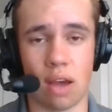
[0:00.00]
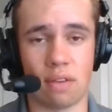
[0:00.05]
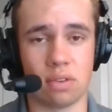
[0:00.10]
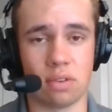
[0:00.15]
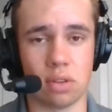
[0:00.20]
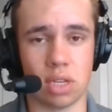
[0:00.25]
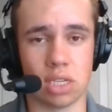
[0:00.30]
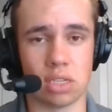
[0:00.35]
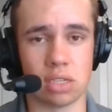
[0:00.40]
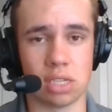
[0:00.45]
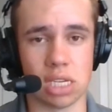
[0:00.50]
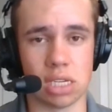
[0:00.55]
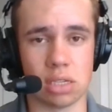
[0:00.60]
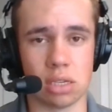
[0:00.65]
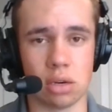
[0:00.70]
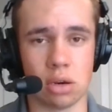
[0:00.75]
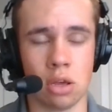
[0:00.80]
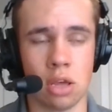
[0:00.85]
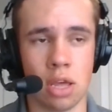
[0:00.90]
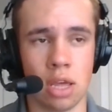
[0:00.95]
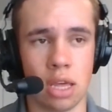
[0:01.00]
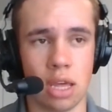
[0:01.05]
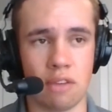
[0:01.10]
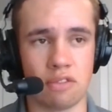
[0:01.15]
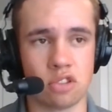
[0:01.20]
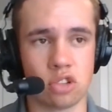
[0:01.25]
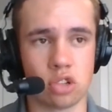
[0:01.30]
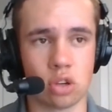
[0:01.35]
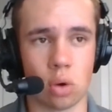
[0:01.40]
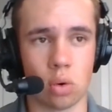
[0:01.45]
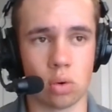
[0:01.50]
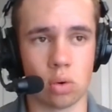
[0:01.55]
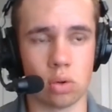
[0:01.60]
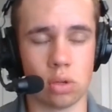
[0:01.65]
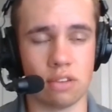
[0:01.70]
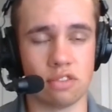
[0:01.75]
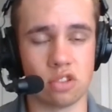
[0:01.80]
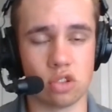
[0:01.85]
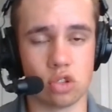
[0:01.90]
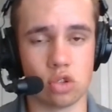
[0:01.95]
After this season, if
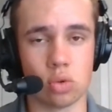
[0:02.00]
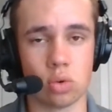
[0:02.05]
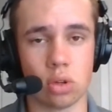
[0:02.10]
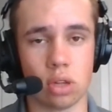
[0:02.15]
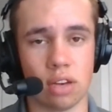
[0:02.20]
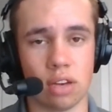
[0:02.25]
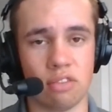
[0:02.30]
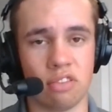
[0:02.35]
Sewell